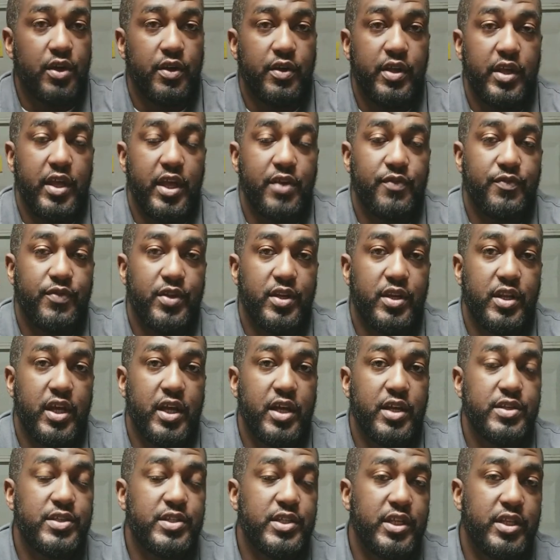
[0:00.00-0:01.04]
So if
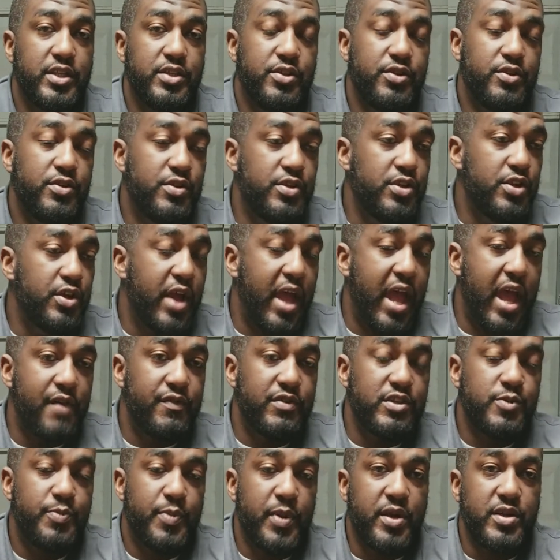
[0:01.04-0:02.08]
it does and
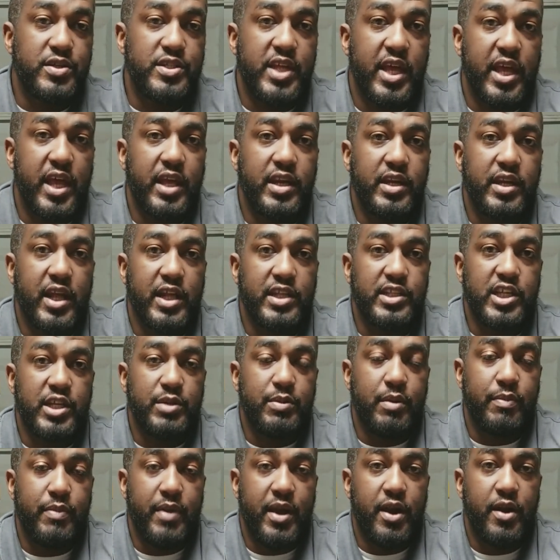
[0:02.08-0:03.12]
you have a spare tank,
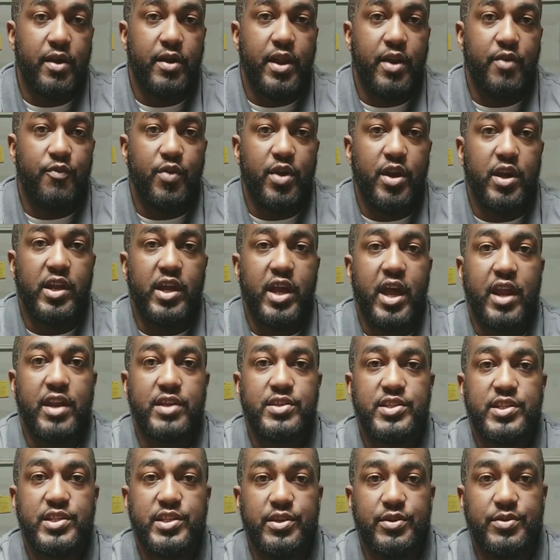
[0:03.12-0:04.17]
that's going to be better than
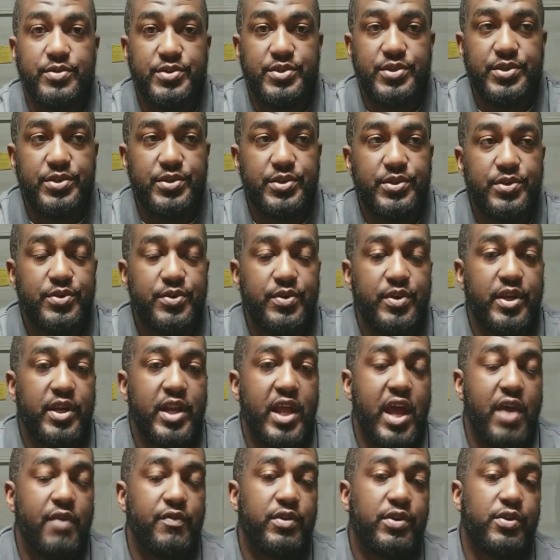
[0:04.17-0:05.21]
running out of
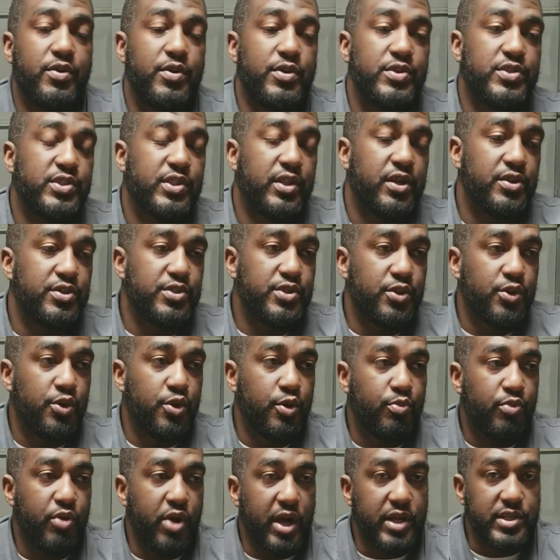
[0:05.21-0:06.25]
CO2 and having to go and
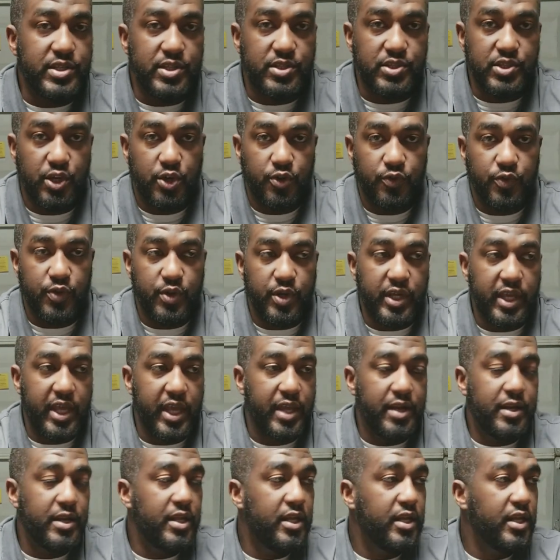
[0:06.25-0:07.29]
start your whole process
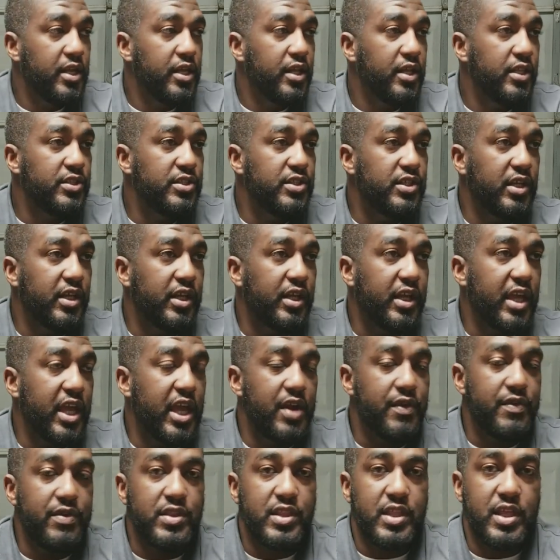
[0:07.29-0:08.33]
over again
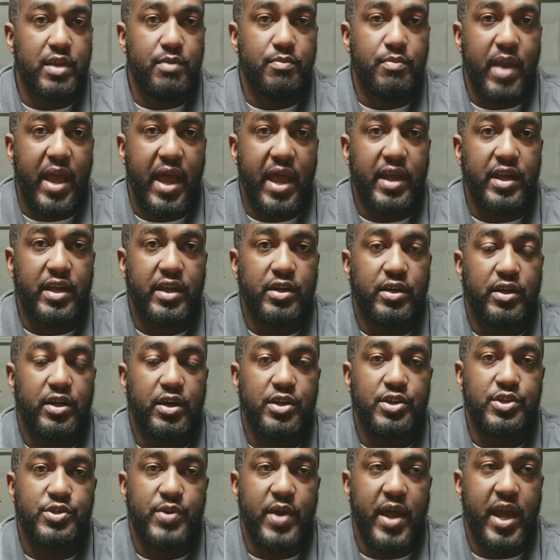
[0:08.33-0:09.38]
to get everything
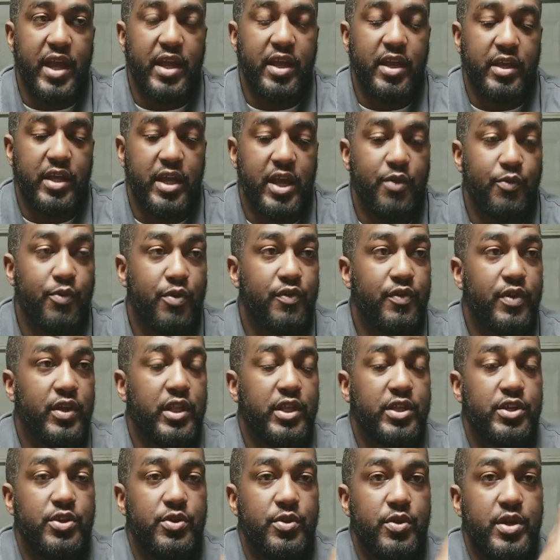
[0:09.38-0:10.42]
back on track. Again,
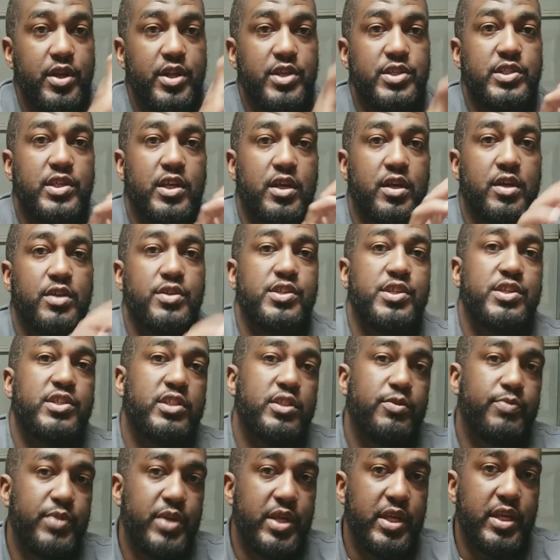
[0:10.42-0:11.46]
we're really doing this
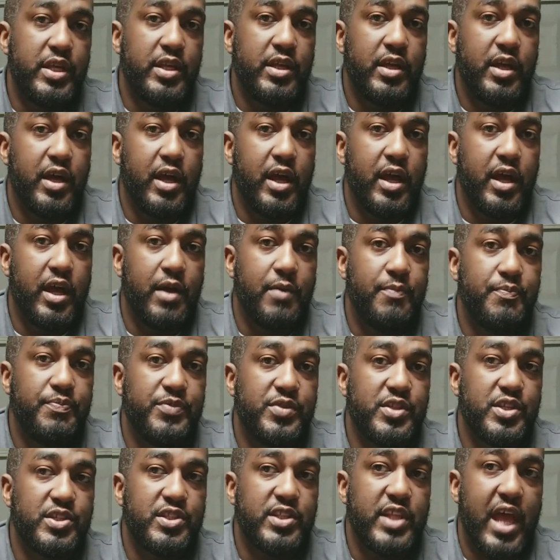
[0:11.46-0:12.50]
all just
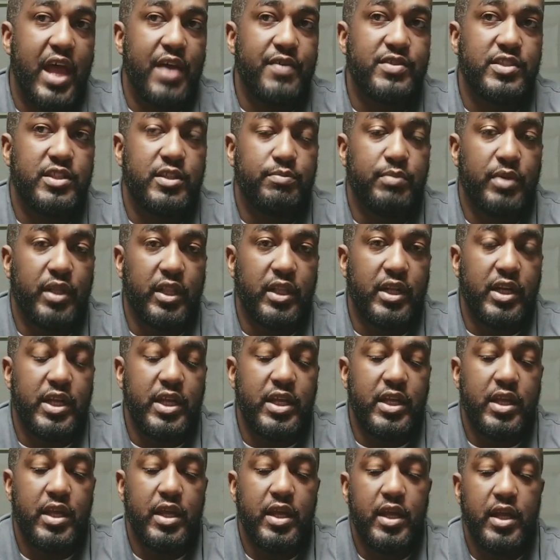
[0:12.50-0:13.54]
to have
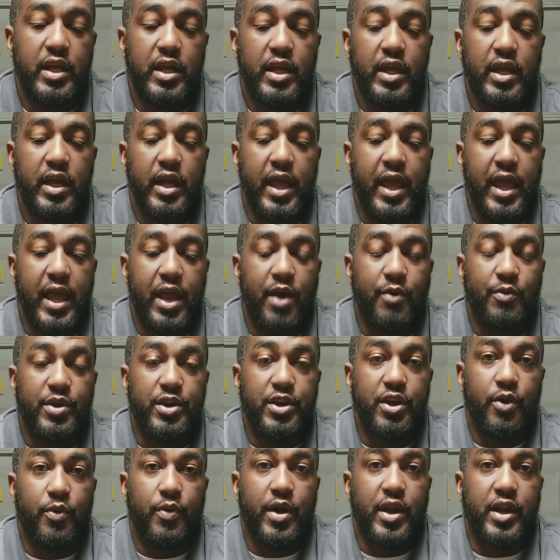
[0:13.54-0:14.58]
stability,
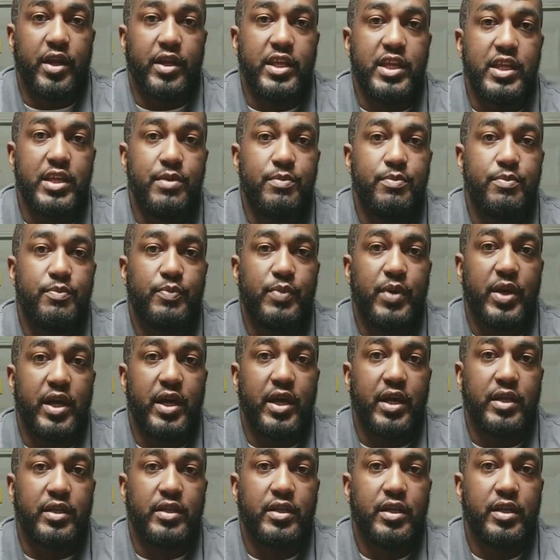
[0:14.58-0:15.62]
and we don't want to keep
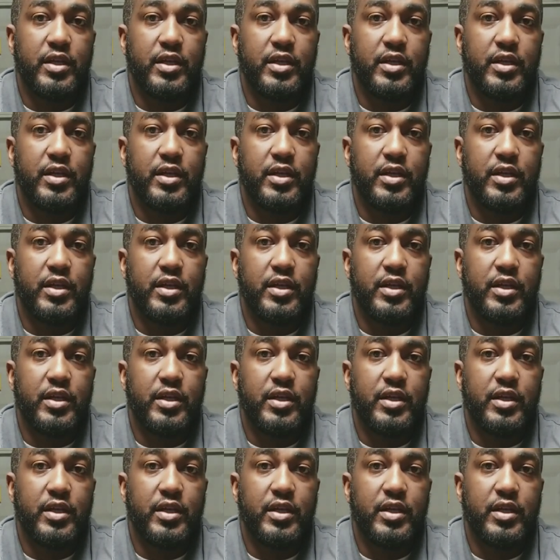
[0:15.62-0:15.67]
